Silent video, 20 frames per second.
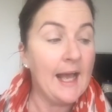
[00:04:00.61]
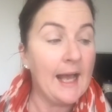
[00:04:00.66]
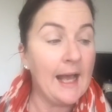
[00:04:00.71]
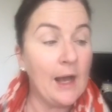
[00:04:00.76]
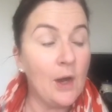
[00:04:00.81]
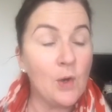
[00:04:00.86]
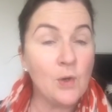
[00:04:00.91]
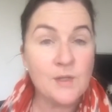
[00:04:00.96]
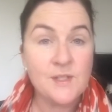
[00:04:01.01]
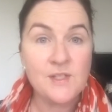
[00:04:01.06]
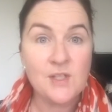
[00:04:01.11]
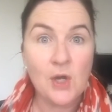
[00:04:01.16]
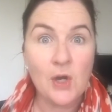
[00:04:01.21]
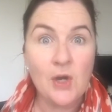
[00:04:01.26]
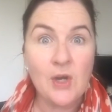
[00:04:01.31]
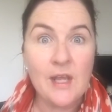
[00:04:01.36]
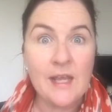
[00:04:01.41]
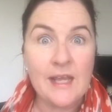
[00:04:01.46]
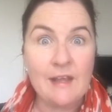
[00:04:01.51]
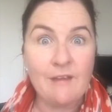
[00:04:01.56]
Also,
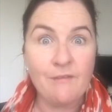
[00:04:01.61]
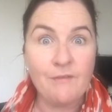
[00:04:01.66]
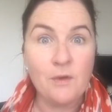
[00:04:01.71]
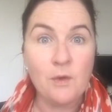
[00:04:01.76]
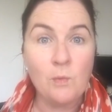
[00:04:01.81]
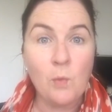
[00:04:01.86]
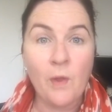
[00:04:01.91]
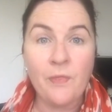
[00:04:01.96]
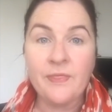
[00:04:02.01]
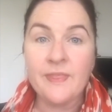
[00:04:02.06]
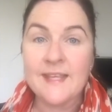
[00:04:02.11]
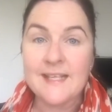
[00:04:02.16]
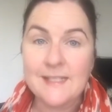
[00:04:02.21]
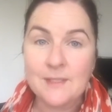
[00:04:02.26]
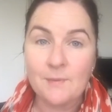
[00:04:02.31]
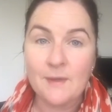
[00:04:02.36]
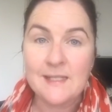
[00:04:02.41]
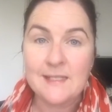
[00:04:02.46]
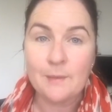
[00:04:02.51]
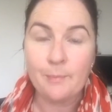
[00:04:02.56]
if you want this
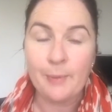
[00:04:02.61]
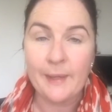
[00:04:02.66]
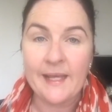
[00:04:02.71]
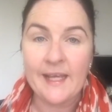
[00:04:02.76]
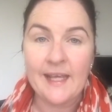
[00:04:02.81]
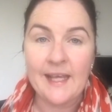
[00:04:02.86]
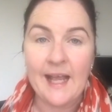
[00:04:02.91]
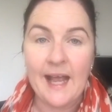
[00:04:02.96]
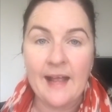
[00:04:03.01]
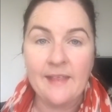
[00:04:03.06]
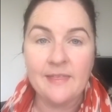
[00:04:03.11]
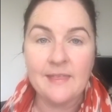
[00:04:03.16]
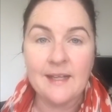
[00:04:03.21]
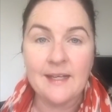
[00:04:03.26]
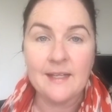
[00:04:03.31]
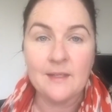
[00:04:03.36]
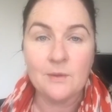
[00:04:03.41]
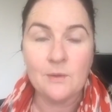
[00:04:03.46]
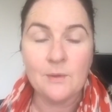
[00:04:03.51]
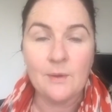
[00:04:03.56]
recipe and the
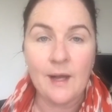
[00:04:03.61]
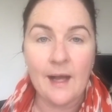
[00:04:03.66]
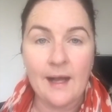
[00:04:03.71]
little